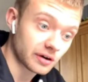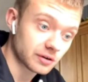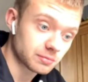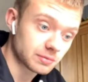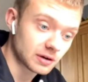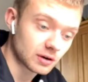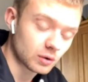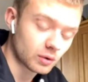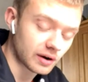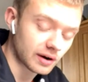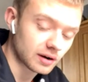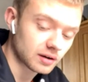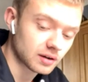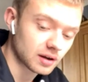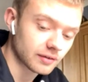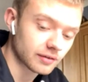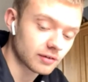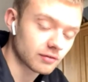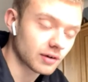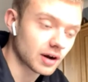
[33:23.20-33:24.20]
been quite
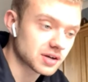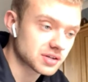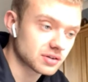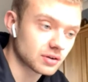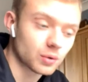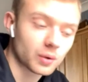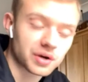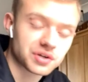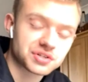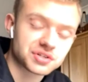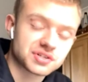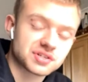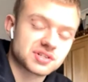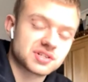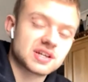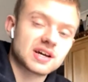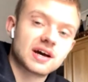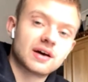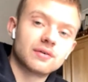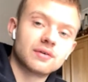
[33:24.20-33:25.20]
clever in writing the questions
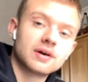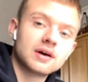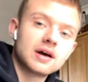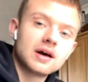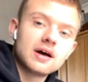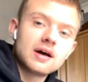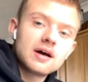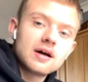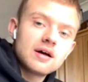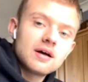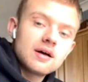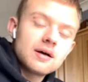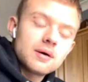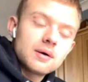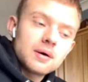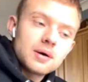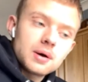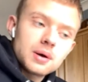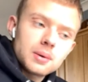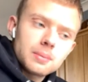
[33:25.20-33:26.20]
down,
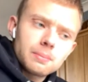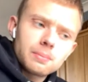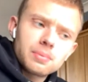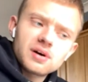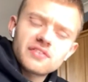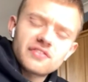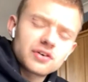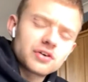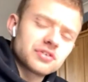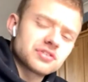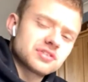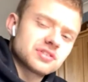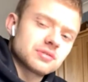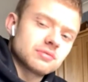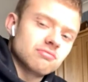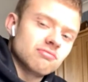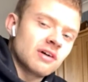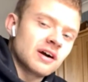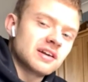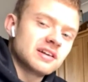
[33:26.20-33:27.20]
but I forgot to
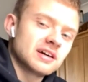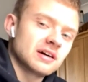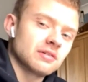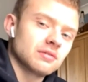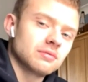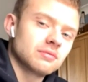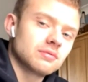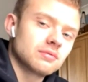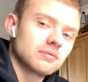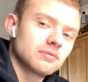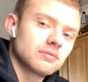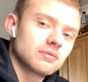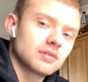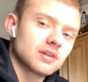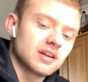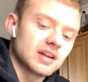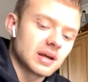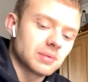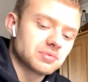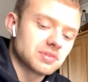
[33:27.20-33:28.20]
write down
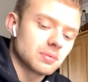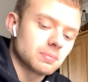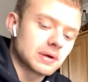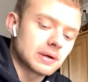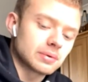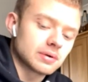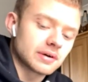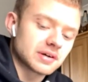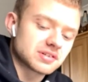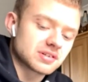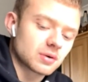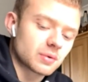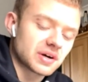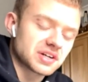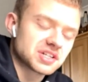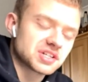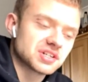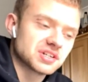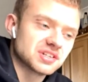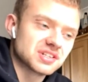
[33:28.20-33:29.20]
the names of the people who asked the
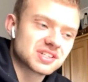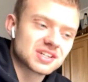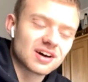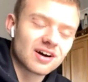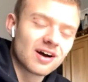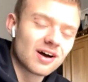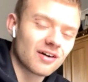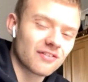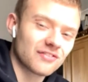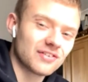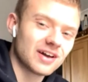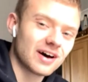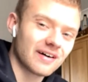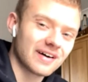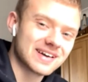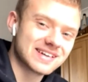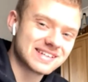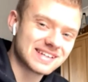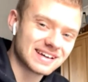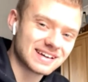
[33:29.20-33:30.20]
questions, so I have no
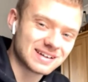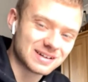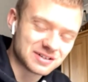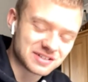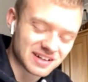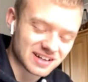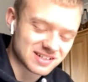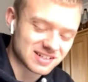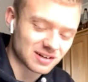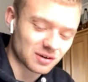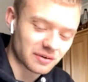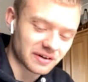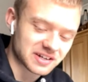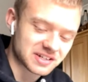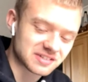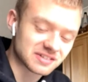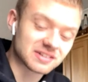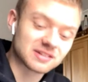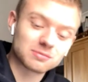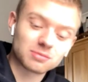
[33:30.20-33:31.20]
idea who's asked the
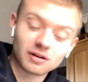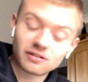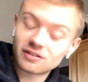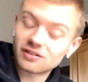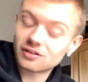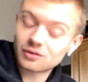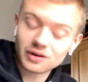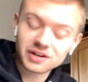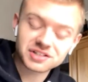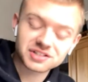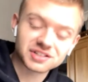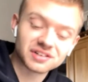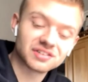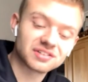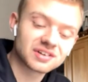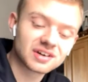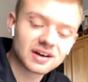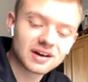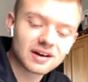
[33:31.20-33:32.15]
questions, but I've got the questions.